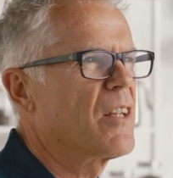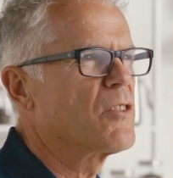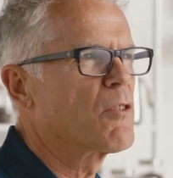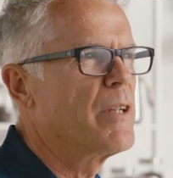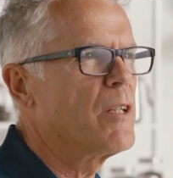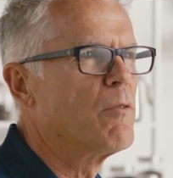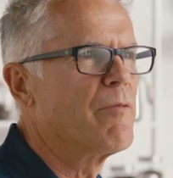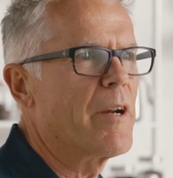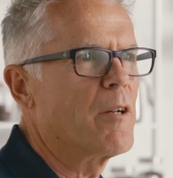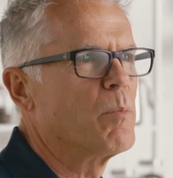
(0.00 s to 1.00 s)
those critical
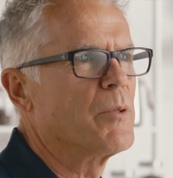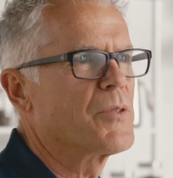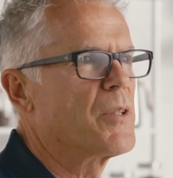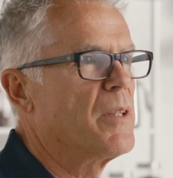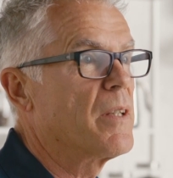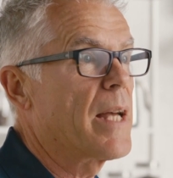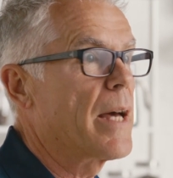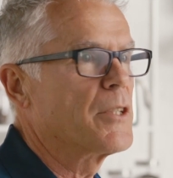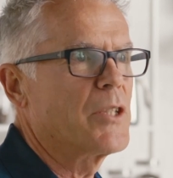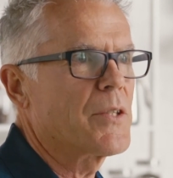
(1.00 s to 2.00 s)
variables that you
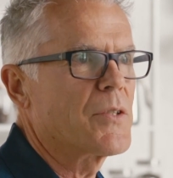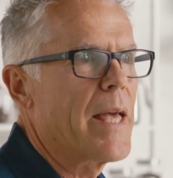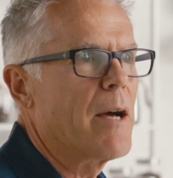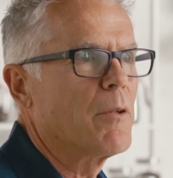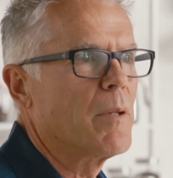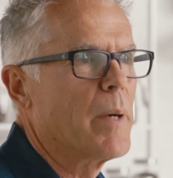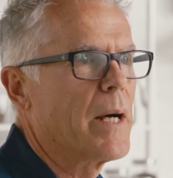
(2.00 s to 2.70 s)
can't adjust now on the